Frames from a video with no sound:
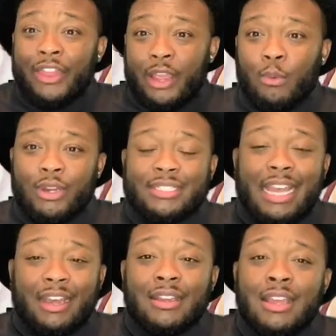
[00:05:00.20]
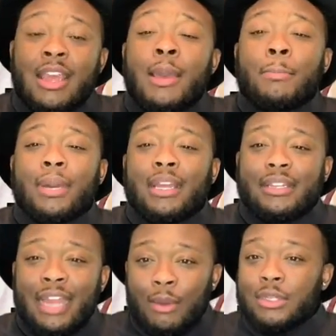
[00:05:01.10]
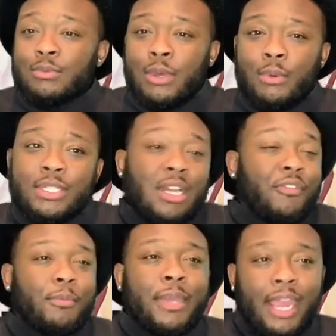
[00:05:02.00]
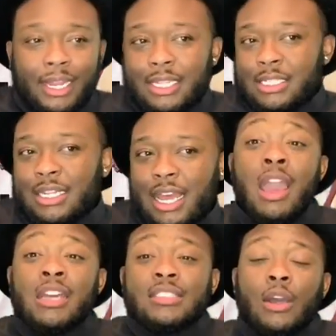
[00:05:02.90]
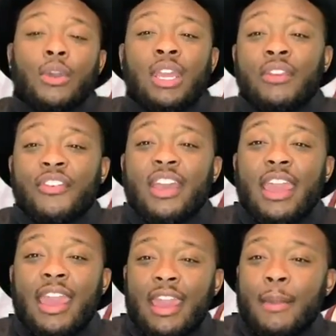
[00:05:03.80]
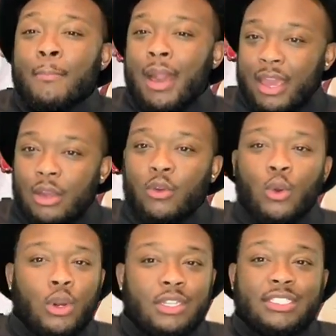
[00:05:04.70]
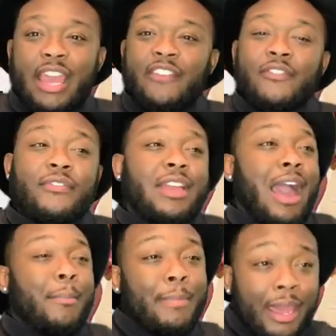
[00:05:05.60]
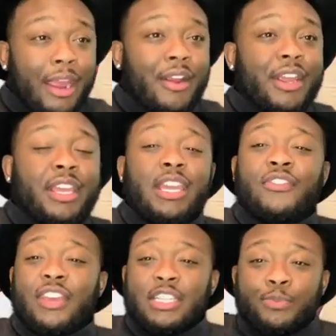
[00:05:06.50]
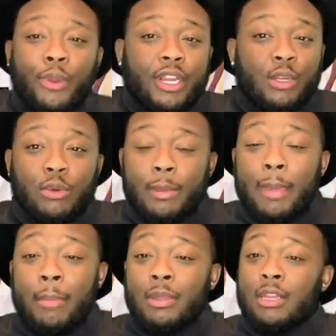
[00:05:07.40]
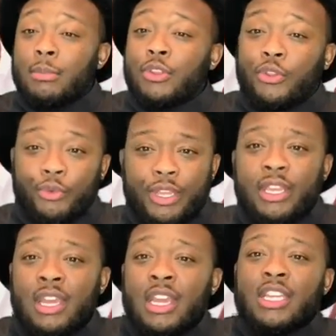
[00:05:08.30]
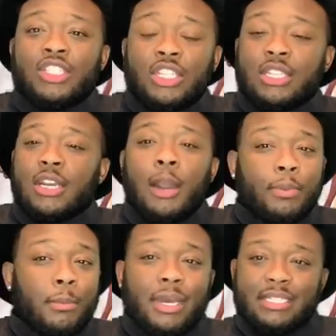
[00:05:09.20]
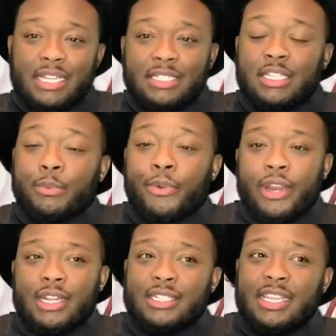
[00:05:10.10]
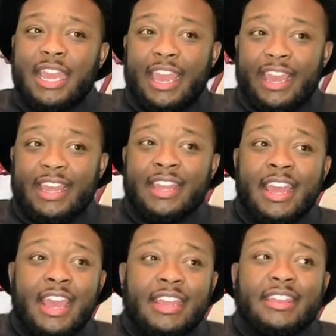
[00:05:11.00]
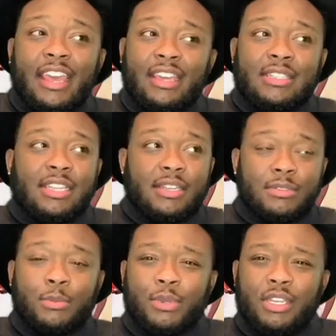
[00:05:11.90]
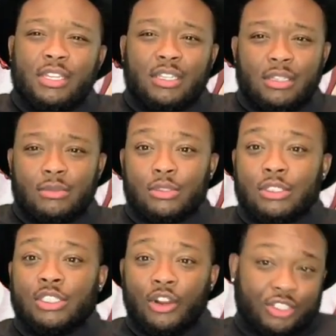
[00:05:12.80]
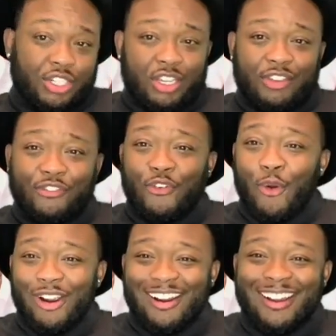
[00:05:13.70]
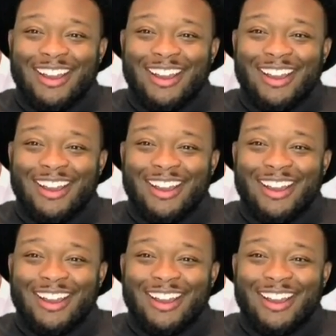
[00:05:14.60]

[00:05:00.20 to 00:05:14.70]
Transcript: that works out. But that was what we saw from Kandi tonight. So Eva and Mike, of course, they got married. Eva is pregnant with baby number 3. She's a couple of months into the pregnancy, and they seem to be searching for